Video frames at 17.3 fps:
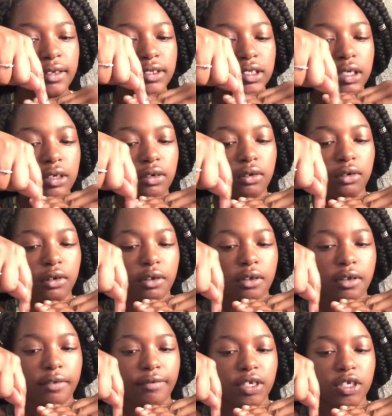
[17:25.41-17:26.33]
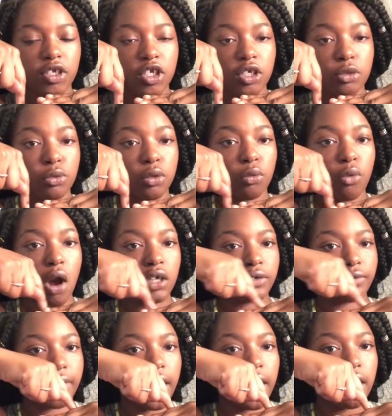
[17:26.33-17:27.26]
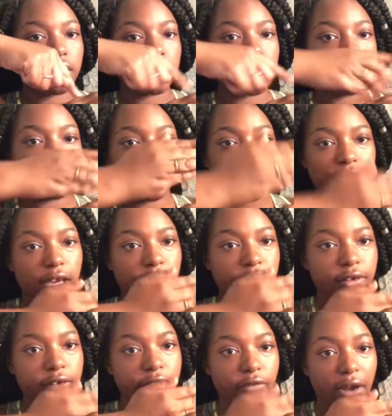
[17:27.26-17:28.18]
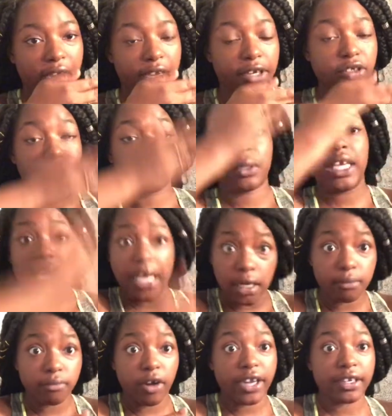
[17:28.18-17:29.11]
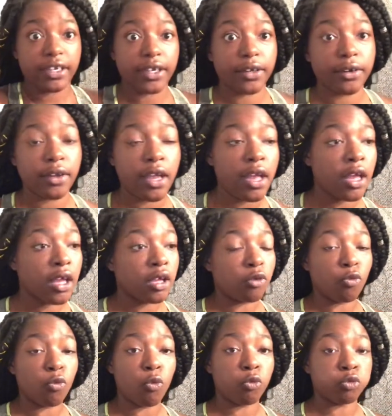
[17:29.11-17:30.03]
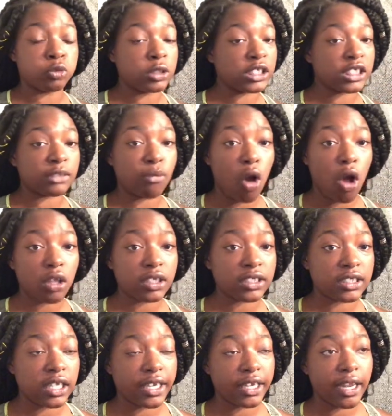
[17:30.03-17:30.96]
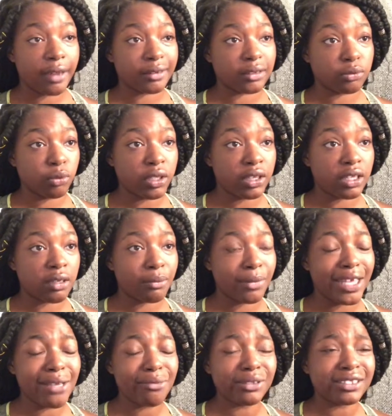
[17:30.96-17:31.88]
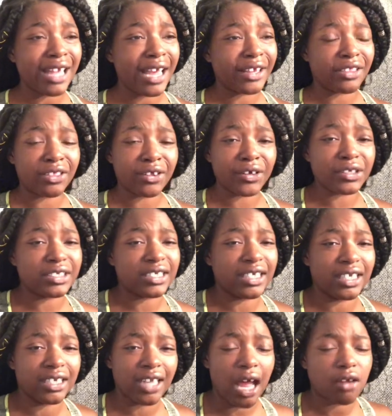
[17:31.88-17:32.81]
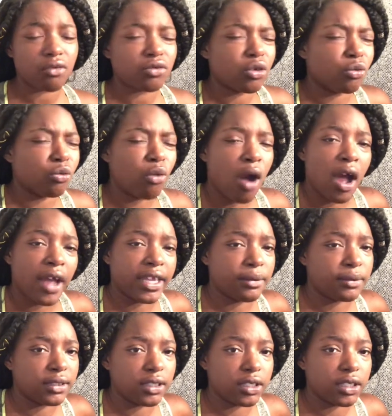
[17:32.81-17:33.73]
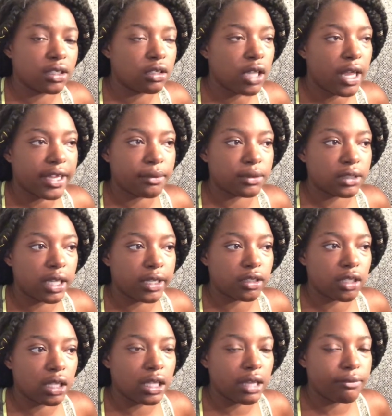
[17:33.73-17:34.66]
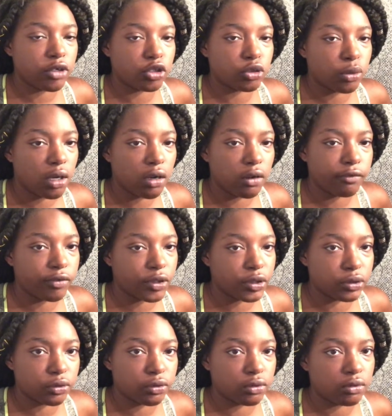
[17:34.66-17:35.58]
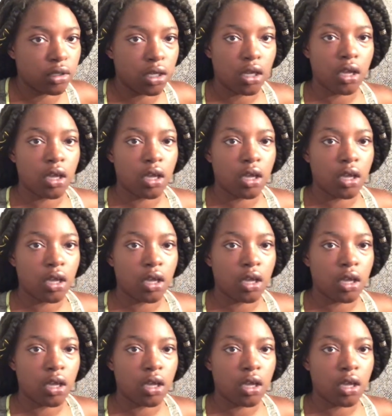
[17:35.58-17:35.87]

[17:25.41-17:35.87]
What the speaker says: So if she would have walked around, it was another nigga right here. So we hit him right there. The smallest nigga that was with them, he was like 13. I don't know why he was there. He looked like he was like 11, 12 years old.